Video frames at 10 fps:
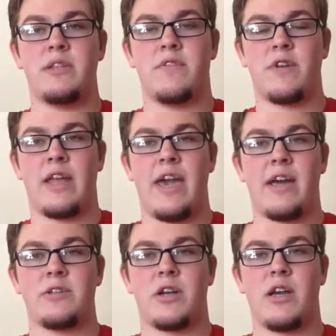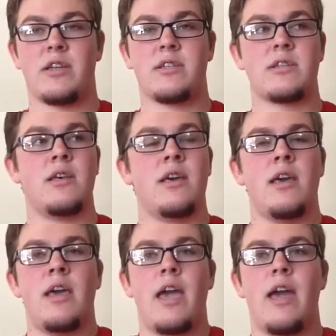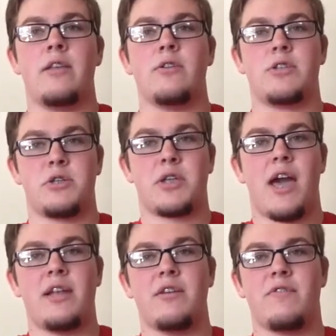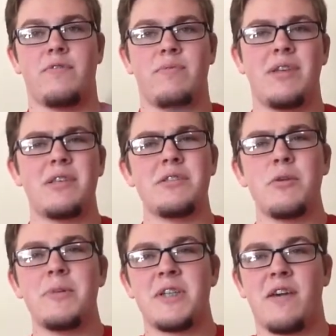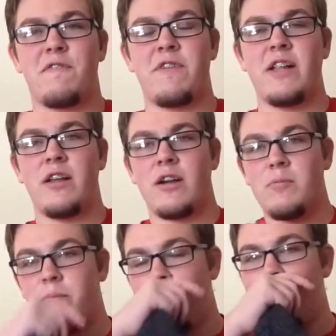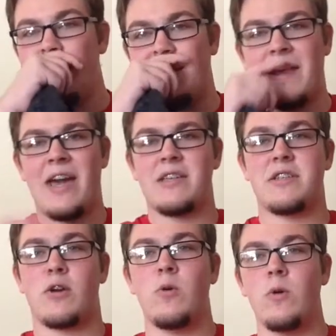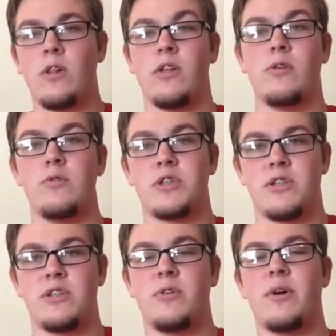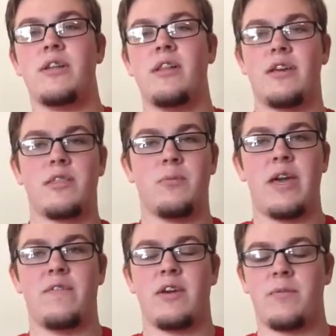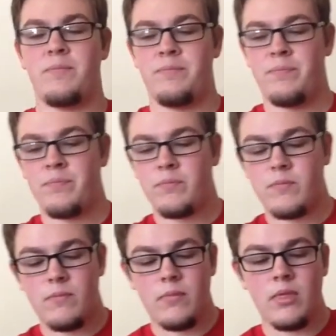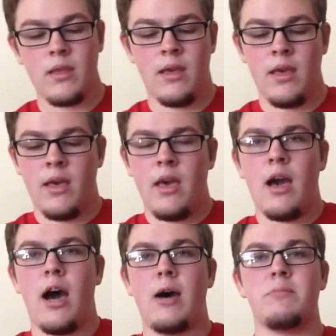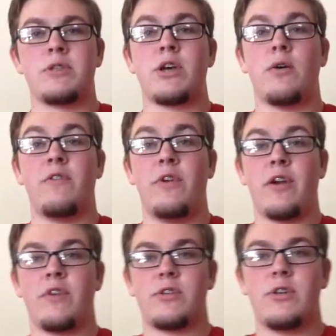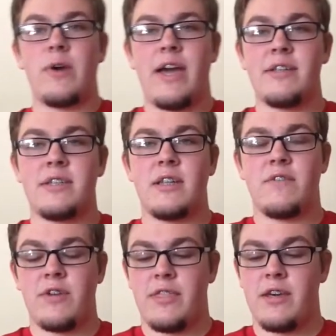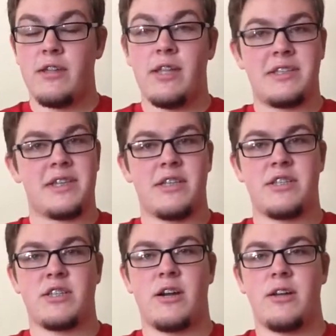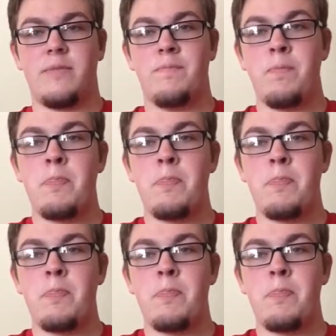different hat tricks and you're just kind of it's, it's almost like filler but it has a cool illusion to it like the waving um, so if you have your two hats and everything let's get started